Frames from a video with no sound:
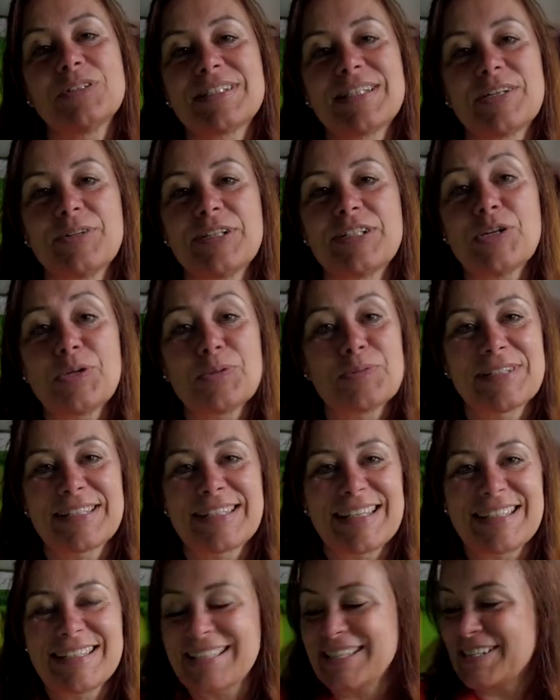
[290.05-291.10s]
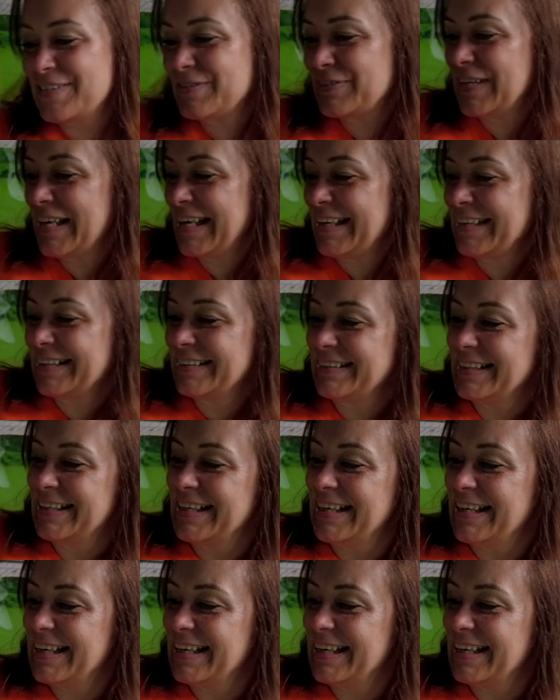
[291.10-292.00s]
so it always stays in the van.